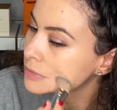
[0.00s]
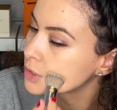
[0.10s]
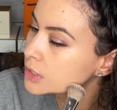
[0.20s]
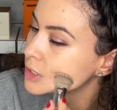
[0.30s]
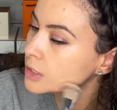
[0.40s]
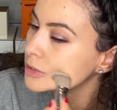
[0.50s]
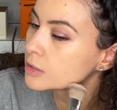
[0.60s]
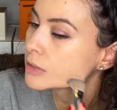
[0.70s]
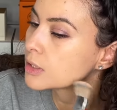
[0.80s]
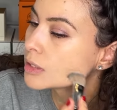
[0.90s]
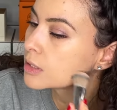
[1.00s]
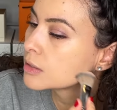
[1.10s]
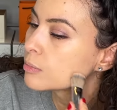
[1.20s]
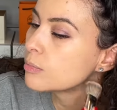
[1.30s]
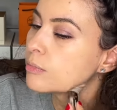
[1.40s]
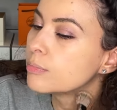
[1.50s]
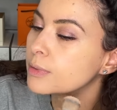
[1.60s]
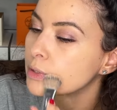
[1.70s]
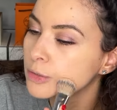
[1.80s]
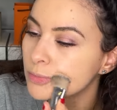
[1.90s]
So this is a
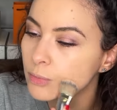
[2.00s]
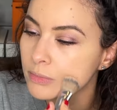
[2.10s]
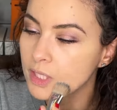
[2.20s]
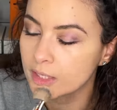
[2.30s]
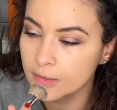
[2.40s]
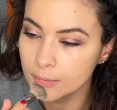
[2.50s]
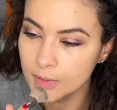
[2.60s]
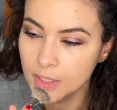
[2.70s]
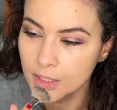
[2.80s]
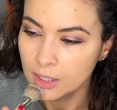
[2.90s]
buildable medium.